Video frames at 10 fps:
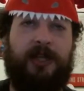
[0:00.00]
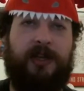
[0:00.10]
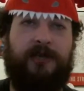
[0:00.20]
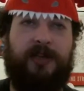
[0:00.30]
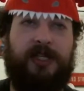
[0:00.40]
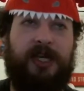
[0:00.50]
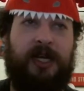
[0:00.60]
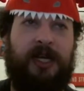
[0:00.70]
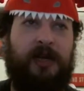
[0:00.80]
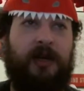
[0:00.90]
I'd love to
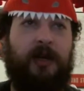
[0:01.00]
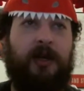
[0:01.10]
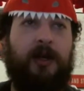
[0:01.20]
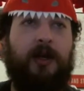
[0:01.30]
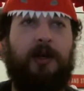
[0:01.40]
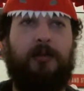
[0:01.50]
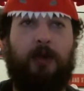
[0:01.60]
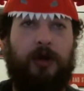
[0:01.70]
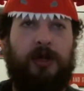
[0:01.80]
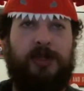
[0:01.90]
see
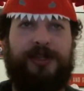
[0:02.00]
more than